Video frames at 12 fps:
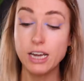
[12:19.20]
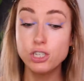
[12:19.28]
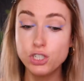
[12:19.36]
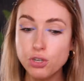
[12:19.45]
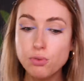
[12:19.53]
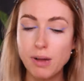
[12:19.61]
I
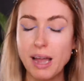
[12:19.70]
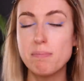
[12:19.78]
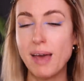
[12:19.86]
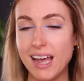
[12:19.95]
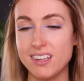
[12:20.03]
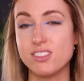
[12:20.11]
do my
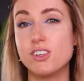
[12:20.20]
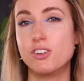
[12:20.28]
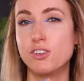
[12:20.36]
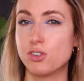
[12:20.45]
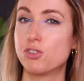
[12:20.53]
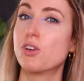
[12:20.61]
best
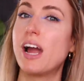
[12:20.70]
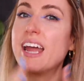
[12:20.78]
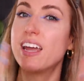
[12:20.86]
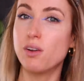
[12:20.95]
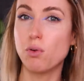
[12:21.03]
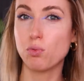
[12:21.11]
to try
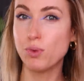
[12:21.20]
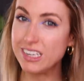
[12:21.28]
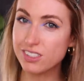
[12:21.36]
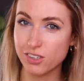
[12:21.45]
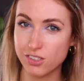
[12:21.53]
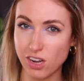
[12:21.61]
and
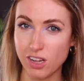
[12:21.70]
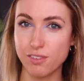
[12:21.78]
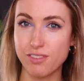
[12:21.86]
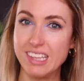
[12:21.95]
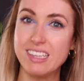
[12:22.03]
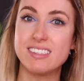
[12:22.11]
research all
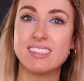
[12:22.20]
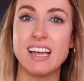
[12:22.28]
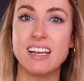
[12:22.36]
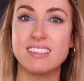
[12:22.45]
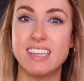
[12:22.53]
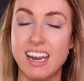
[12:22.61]
of these
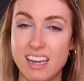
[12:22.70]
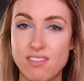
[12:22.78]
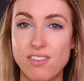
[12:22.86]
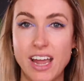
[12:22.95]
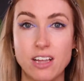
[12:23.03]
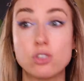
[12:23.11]
things in
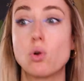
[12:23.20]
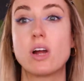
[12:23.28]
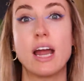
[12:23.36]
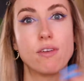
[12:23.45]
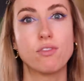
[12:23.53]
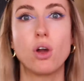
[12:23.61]
advance or
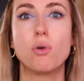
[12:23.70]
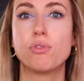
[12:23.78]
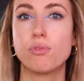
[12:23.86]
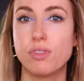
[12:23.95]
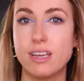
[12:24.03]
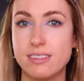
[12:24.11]
kind of go
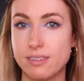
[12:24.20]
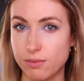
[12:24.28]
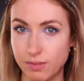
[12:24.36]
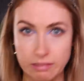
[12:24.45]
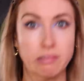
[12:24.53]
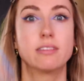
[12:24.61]
through this
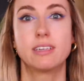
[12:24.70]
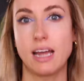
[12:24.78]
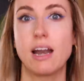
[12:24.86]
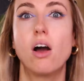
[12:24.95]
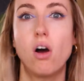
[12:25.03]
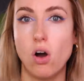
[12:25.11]

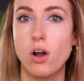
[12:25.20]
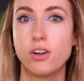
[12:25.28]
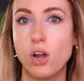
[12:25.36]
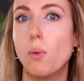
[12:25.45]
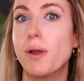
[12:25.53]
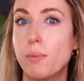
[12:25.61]
kind of
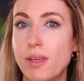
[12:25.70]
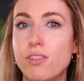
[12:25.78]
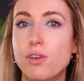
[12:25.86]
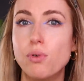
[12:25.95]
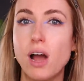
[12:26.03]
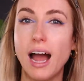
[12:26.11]
ongoing with
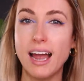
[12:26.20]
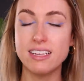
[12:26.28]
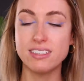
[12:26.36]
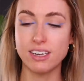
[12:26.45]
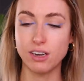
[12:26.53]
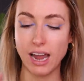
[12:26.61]
you
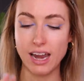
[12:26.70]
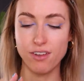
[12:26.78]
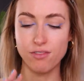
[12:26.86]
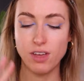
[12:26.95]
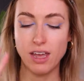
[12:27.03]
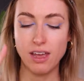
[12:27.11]
guys to kind
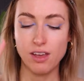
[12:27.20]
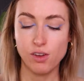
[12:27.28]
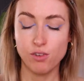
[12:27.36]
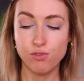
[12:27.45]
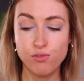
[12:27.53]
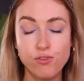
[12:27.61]
of
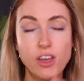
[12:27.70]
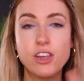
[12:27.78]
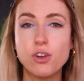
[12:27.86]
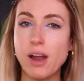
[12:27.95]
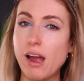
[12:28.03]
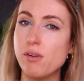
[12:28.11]

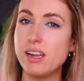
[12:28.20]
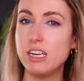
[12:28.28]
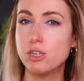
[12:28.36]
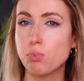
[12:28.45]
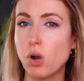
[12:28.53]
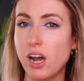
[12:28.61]
figure out
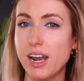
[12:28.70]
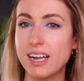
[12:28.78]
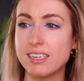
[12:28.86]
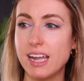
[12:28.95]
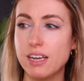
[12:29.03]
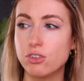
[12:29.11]
each
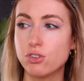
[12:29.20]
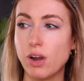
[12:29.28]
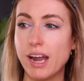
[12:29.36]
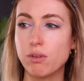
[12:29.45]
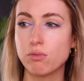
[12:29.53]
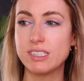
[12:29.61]
product and
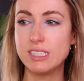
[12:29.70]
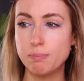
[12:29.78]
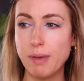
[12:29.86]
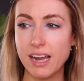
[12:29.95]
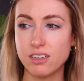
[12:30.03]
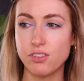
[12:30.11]
try and
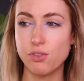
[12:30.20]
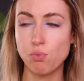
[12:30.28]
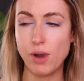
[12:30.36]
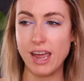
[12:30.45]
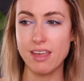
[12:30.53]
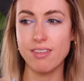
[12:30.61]
respect the
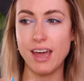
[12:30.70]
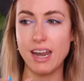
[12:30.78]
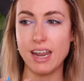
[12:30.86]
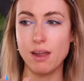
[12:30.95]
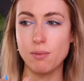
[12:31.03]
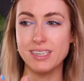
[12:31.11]
way
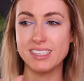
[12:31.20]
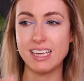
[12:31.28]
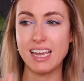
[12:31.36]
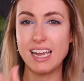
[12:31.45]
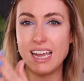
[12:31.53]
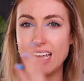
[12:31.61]
that it was
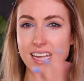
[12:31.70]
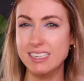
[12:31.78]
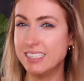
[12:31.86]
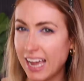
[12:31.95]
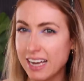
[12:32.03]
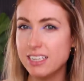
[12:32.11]

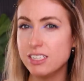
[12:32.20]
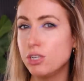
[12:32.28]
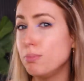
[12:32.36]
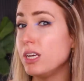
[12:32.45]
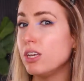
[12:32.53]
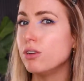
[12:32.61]
intended
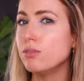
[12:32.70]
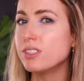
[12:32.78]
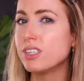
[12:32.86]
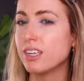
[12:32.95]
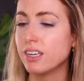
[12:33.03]
to be used.